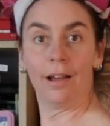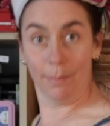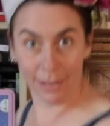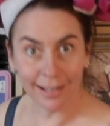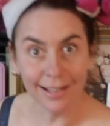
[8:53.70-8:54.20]

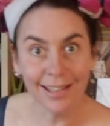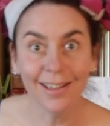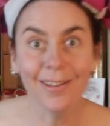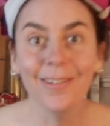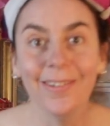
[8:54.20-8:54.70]
I'm looking at
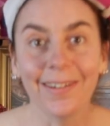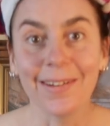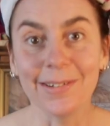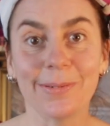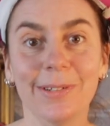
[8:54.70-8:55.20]
you, I'm
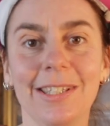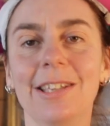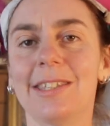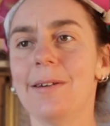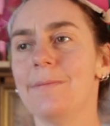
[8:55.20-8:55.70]
going towards
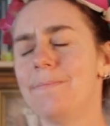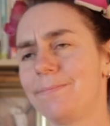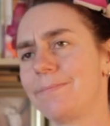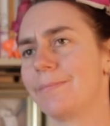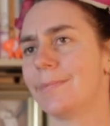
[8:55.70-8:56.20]
you. So
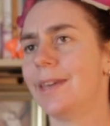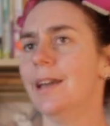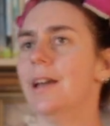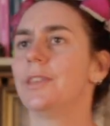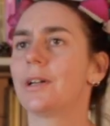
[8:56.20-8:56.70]

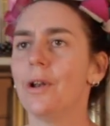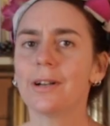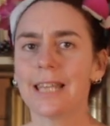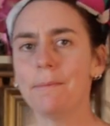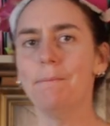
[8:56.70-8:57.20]
the
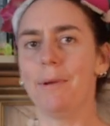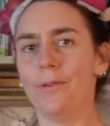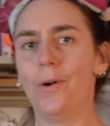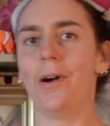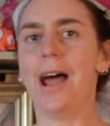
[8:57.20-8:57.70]
clocks happen
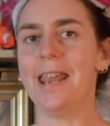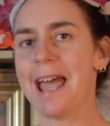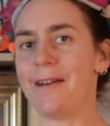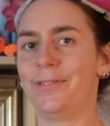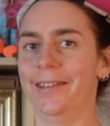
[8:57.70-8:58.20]
before and
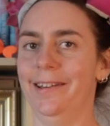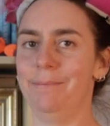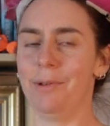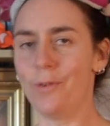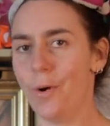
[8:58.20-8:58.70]
after,
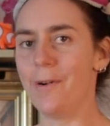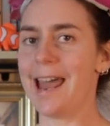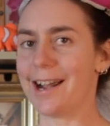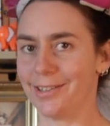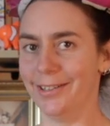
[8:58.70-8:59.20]
before an
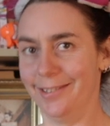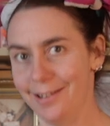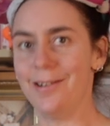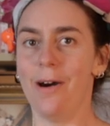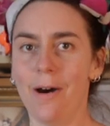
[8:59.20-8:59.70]

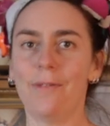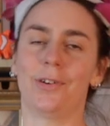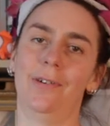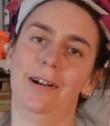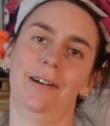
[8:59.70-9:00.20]
action,
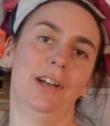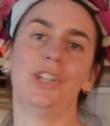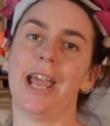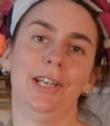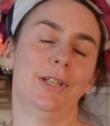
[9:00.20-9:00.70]
after a
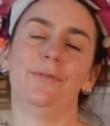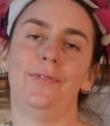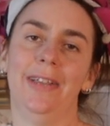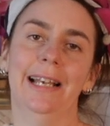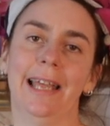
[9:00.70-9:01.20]
change of
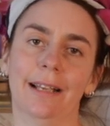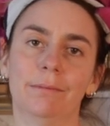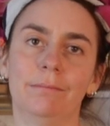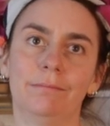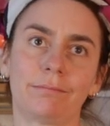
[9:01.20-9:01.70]

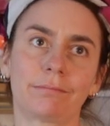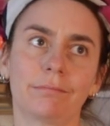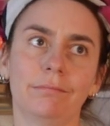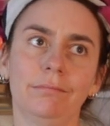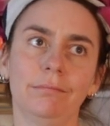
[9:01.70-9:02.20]
feeling.
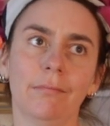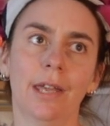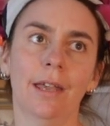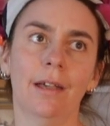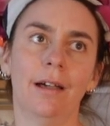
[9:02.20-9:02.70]

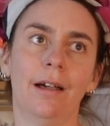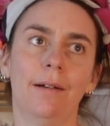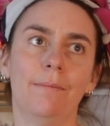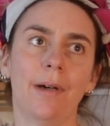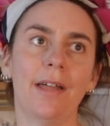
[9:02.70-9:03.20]

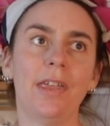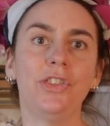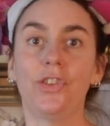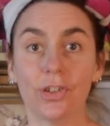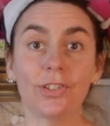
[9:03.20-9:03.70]
And
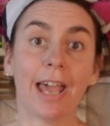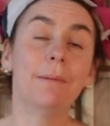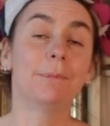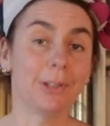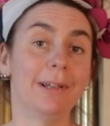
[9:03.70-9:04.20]
it just
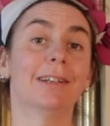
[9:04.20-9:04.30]
helped to